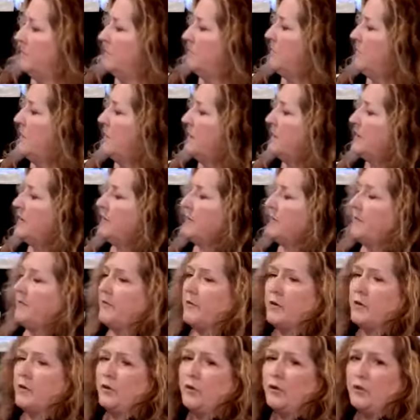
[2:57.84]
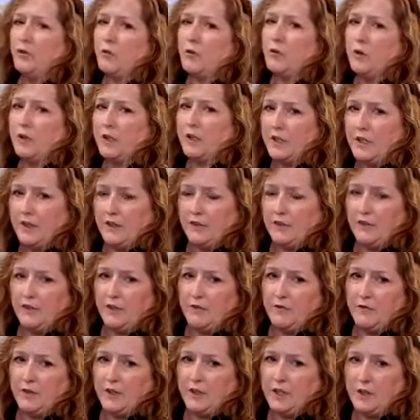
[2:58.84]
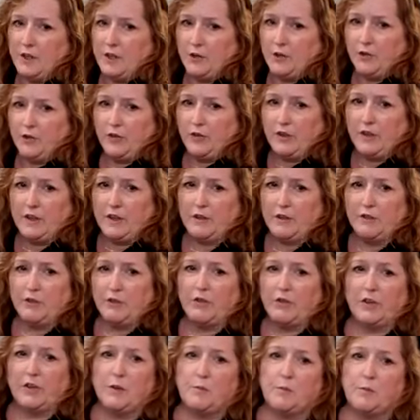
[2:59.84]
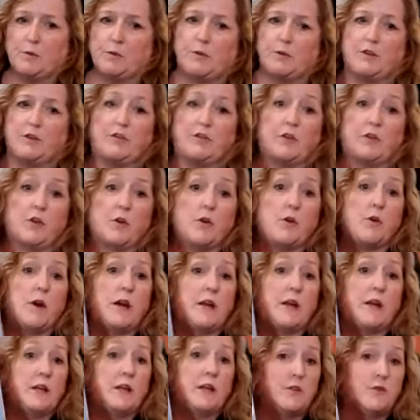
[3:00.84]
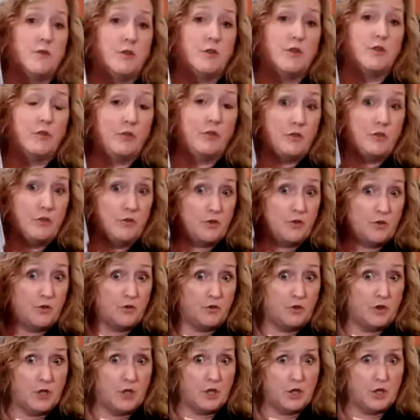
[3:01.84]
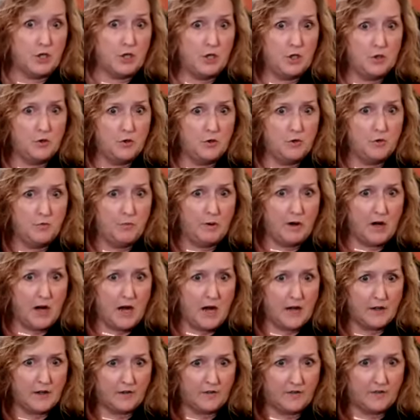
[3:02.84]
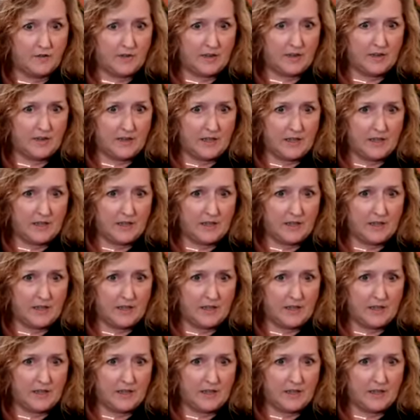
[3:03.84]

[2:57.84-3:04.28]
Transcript: one of the first organizing videos, I think it was a couple weeks ago, I introduced you to the new box that